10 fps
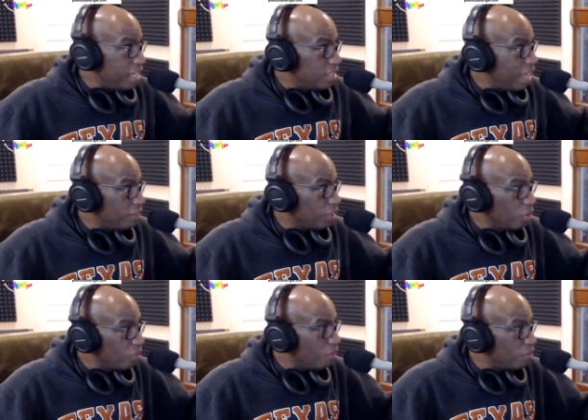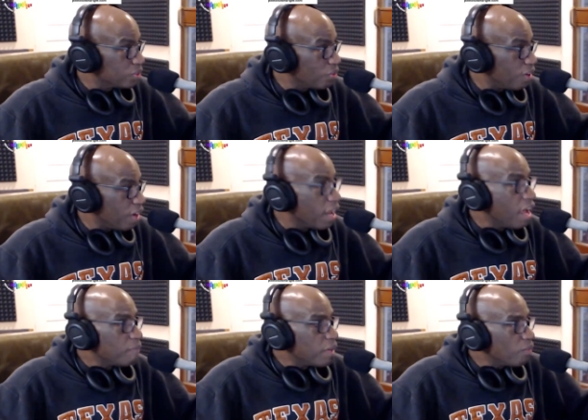didn't have a clue what was going on.
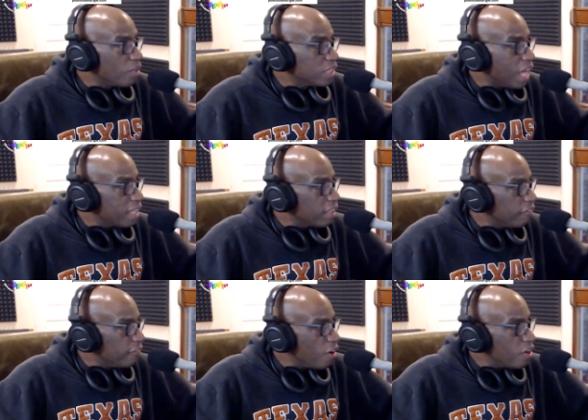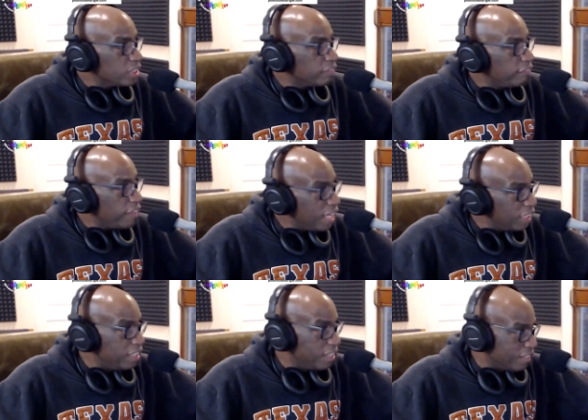But it was like the first
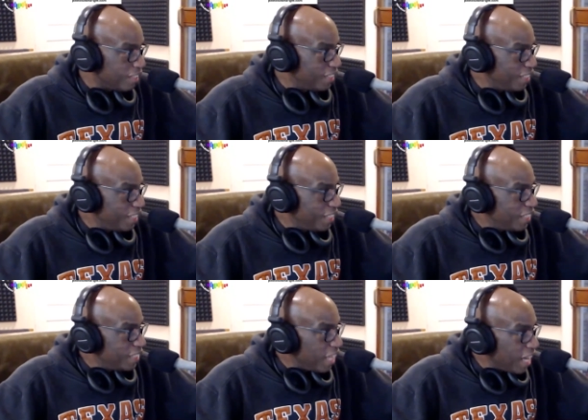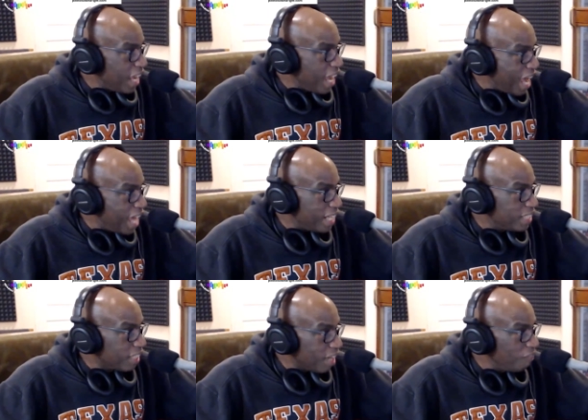failure that I had
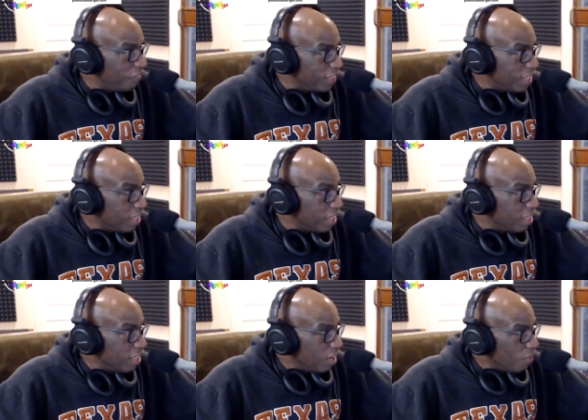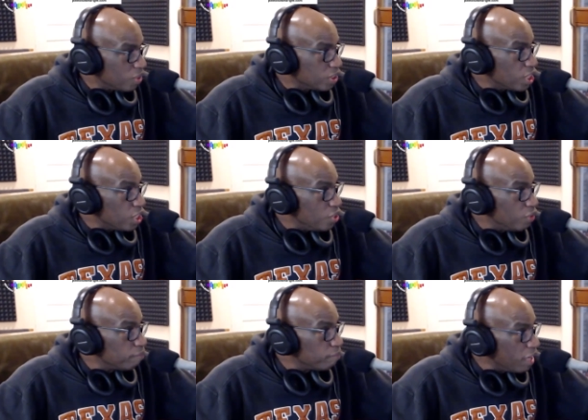at the company was a
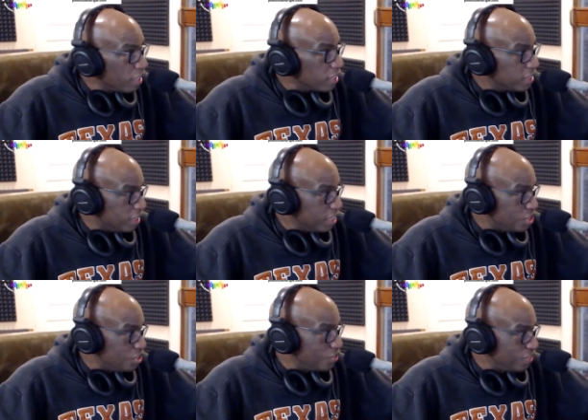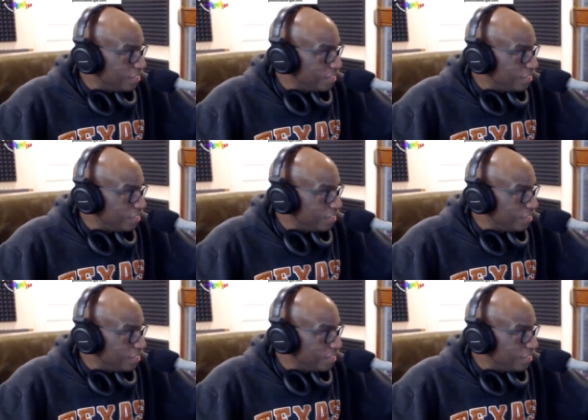humongous issue,